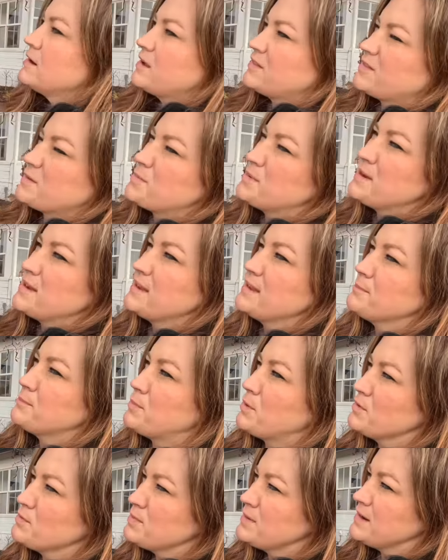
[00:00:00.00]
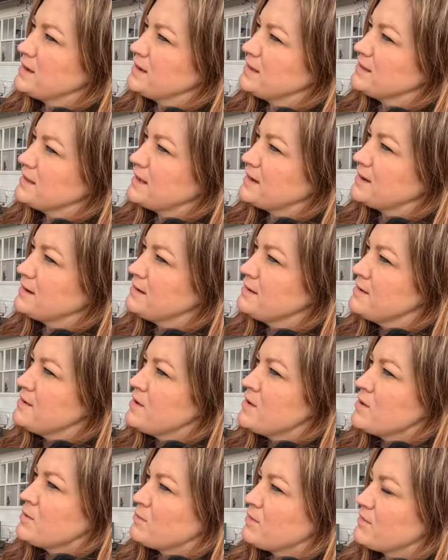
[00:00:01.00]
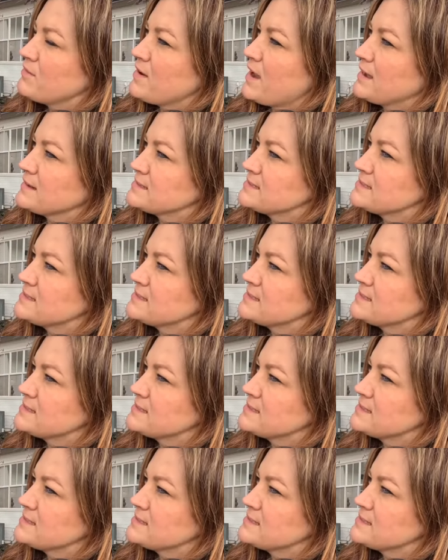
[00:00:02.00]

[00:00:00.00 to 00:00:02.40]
they paniculate, both paniculata. We've got